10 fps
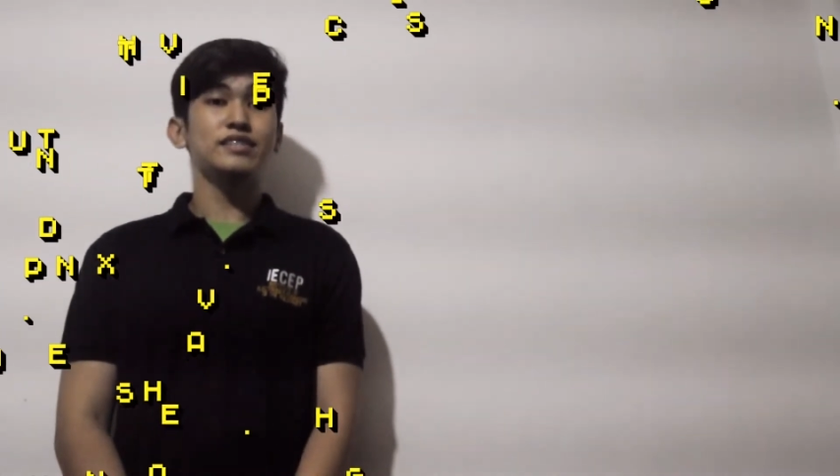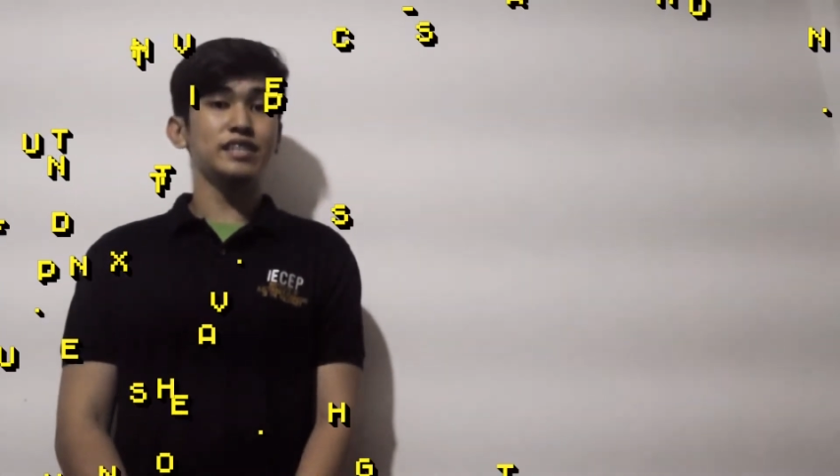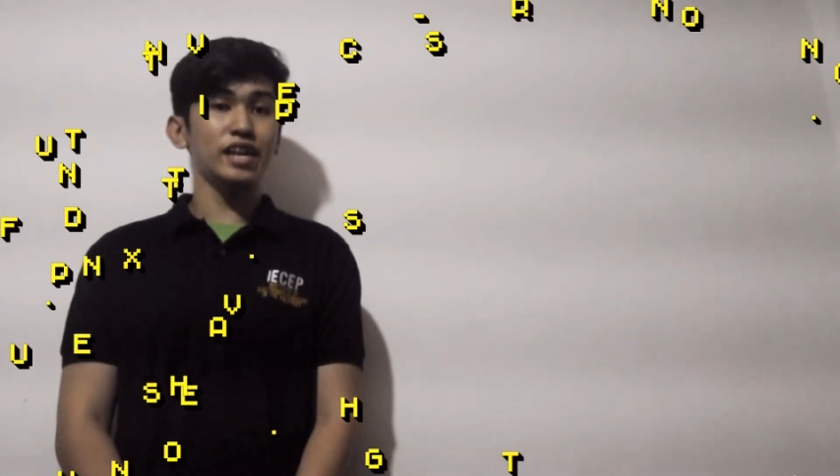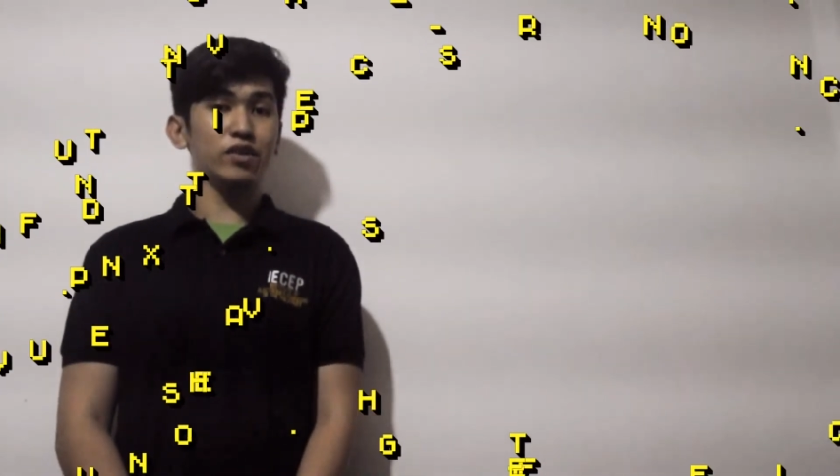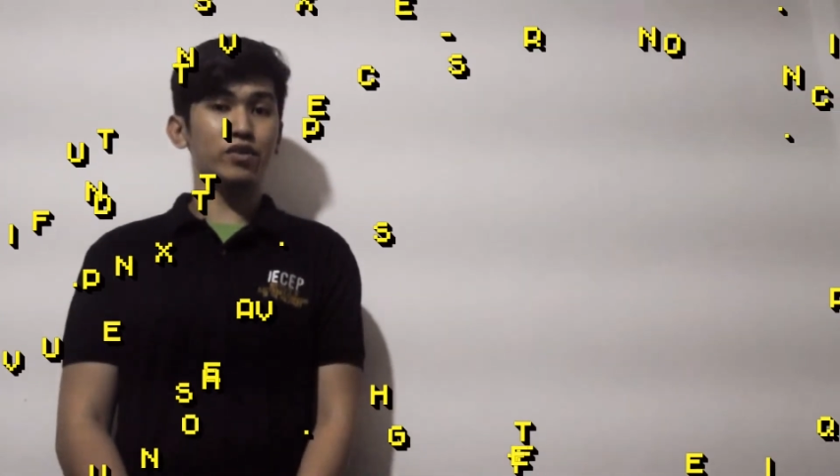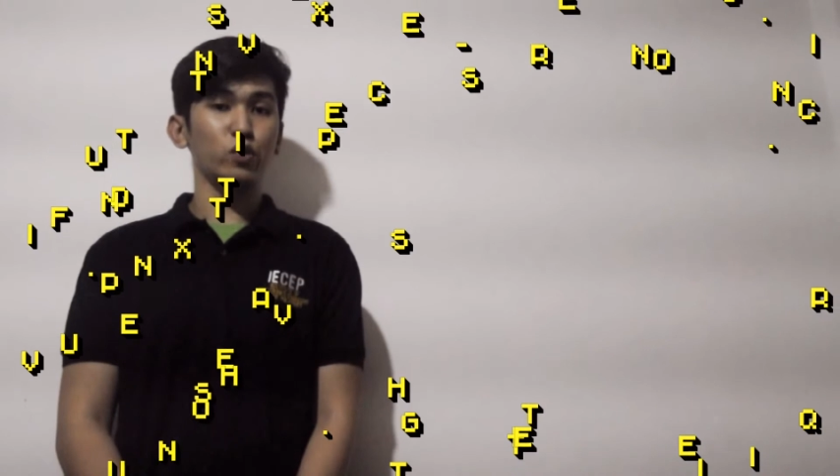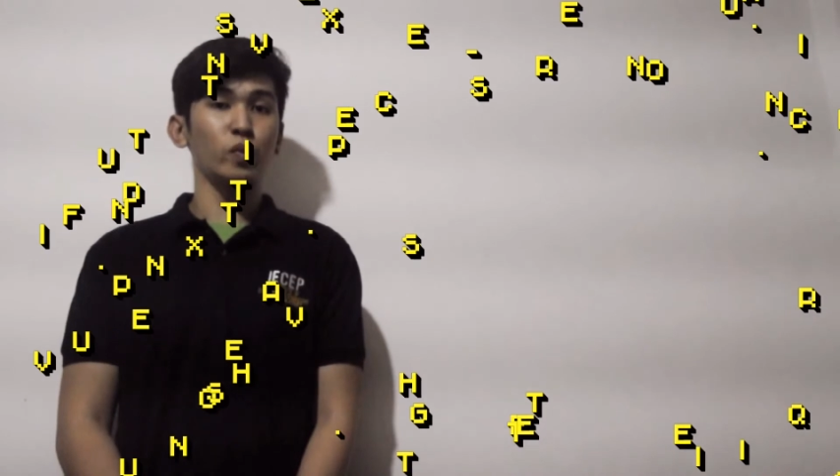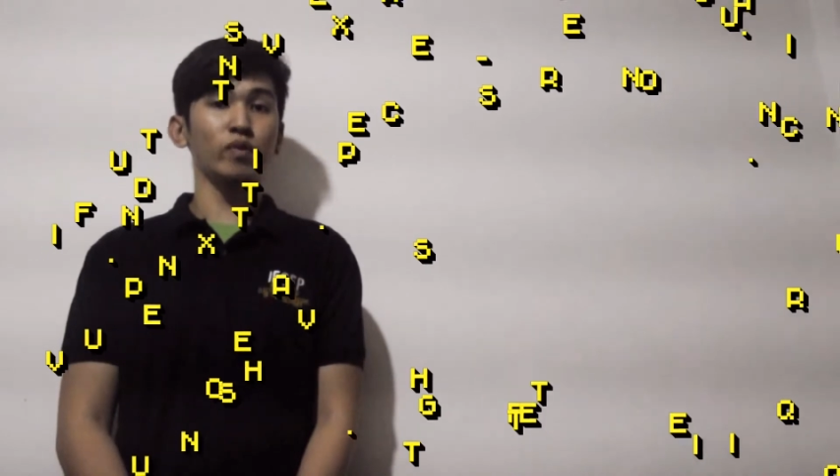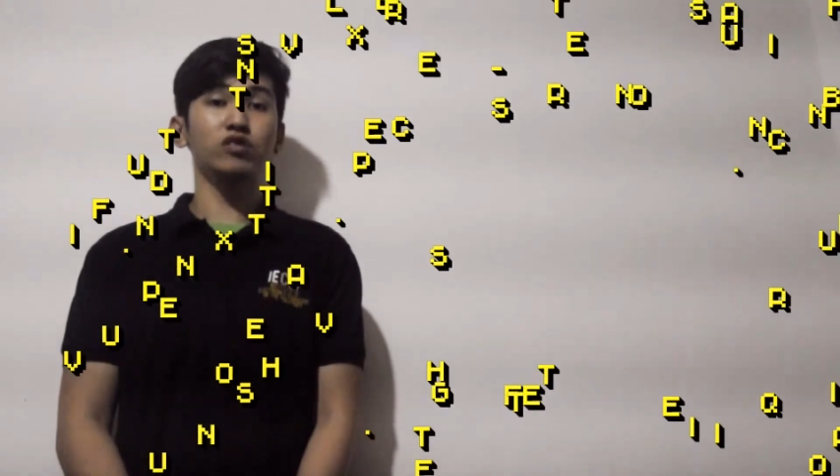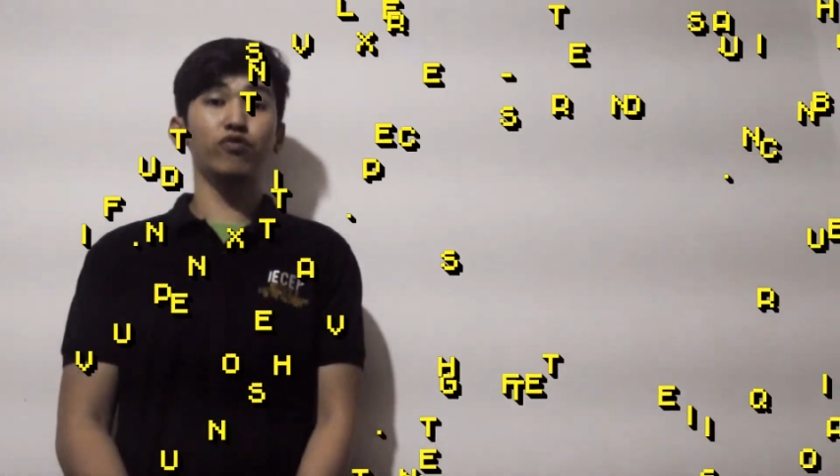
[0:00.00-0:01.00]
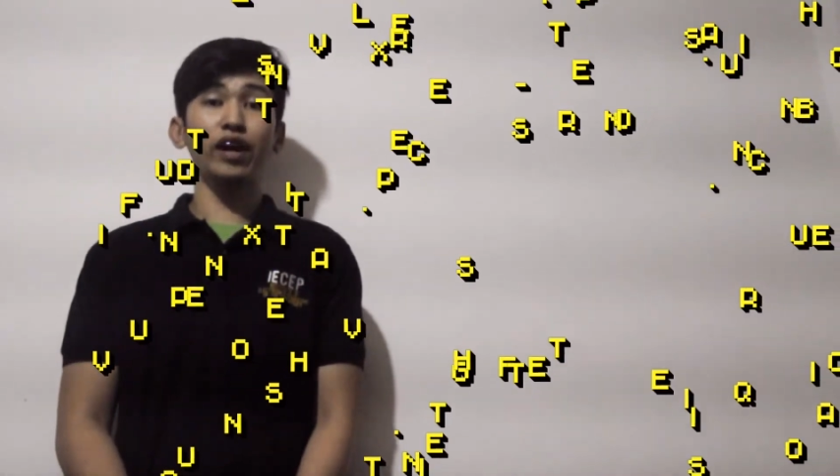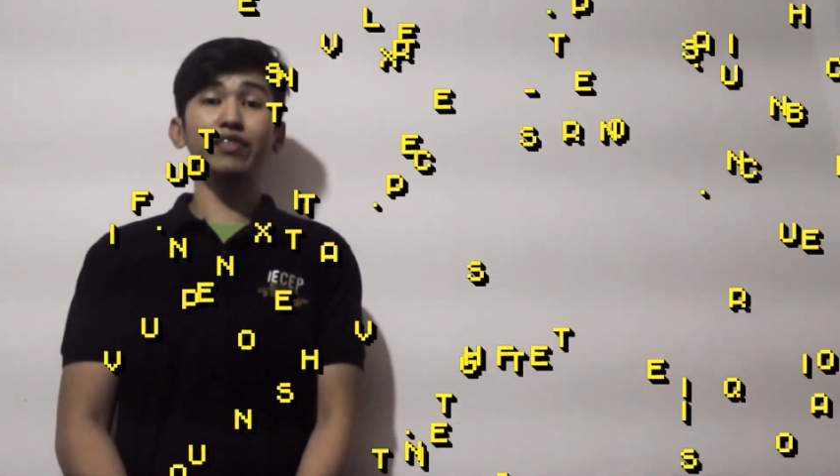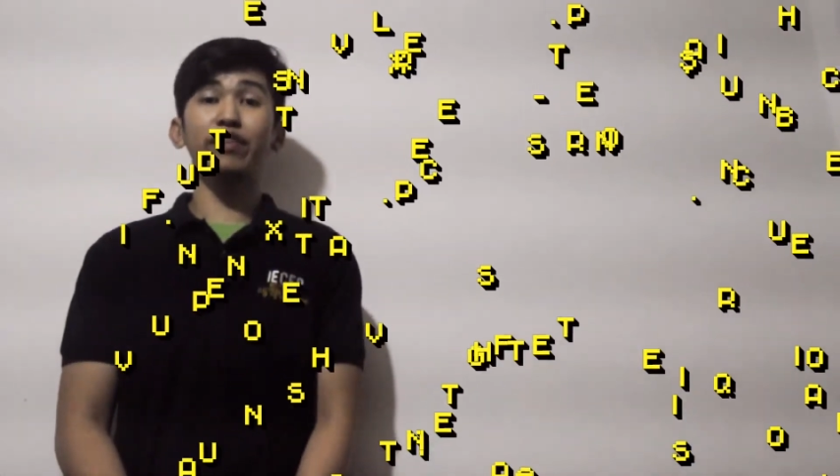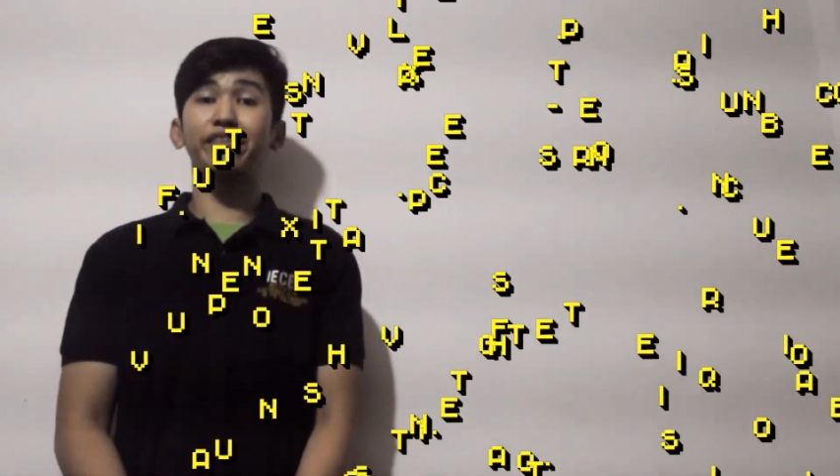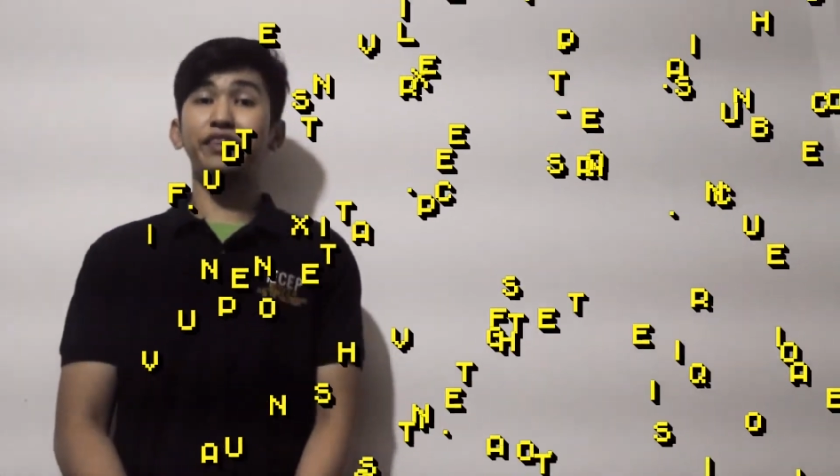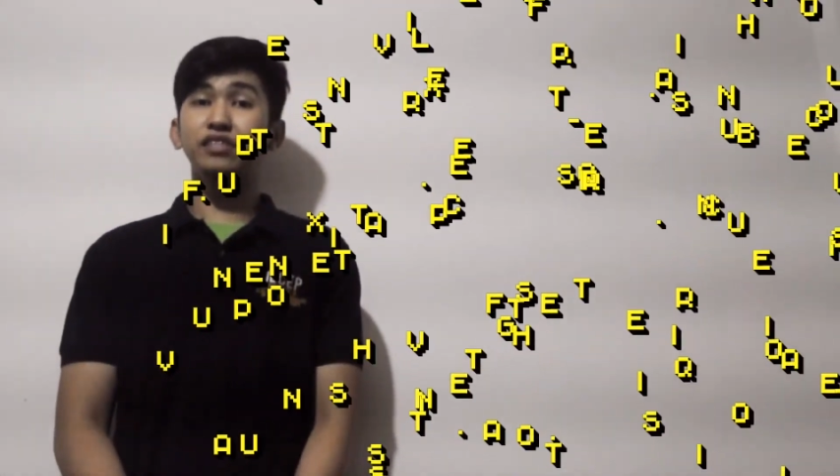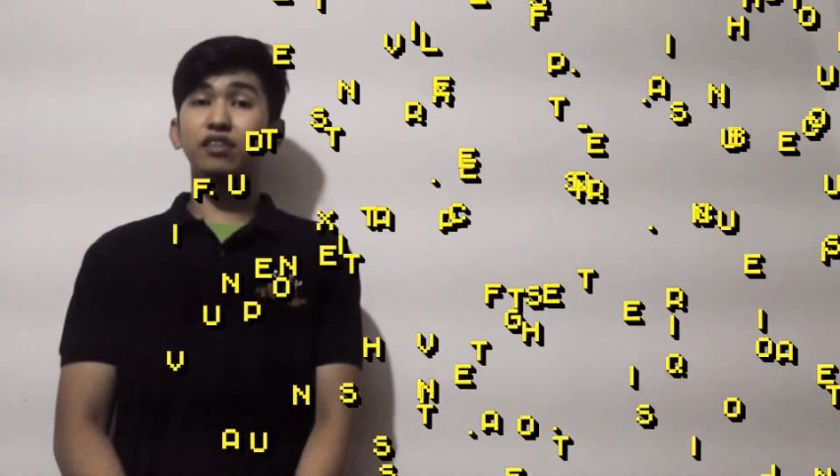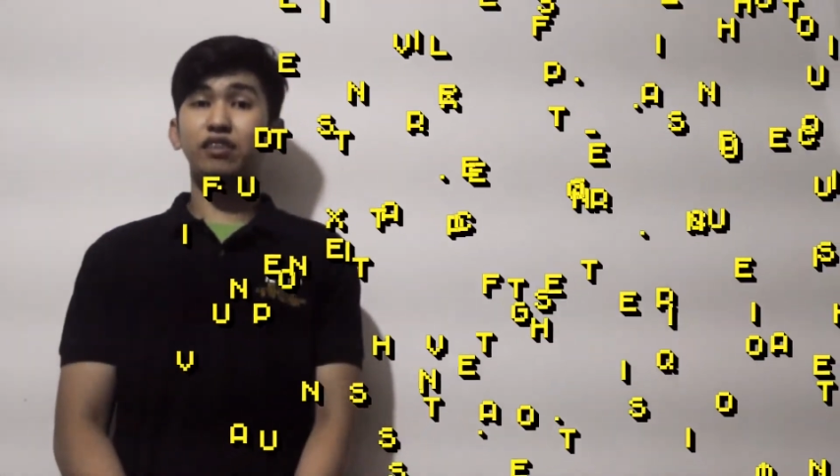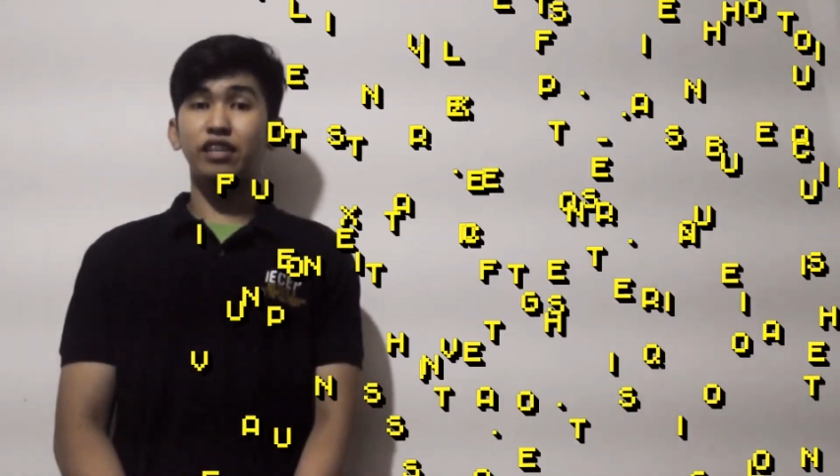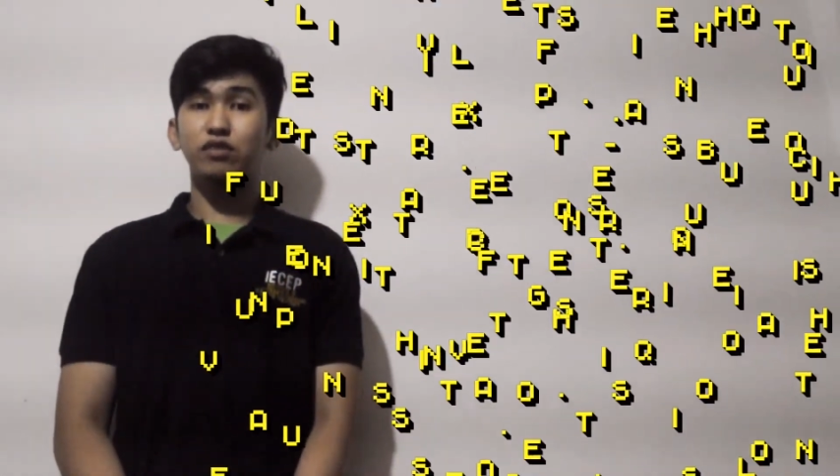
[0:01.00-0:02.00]
Second, we must find the
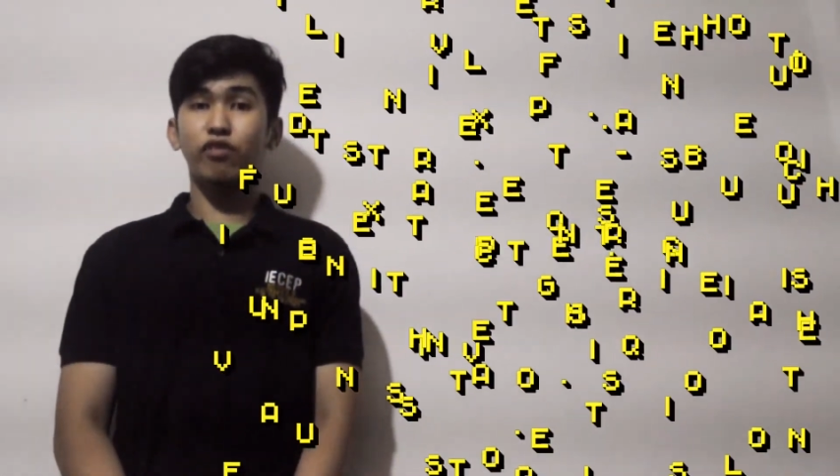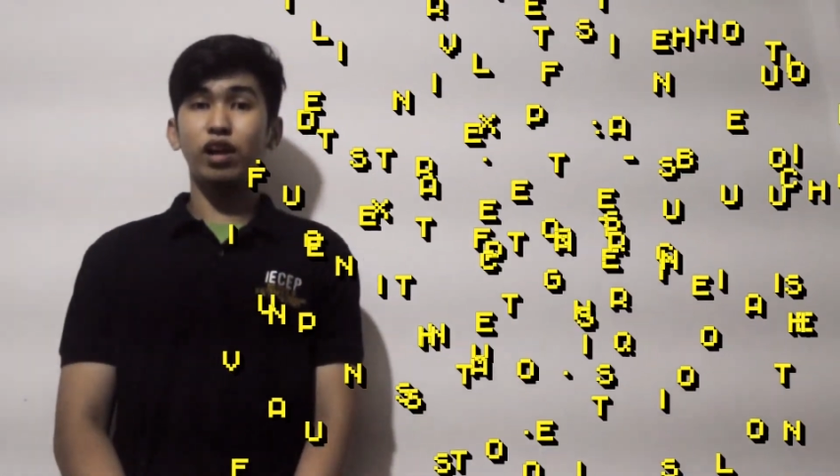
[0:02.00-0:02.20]
initial guess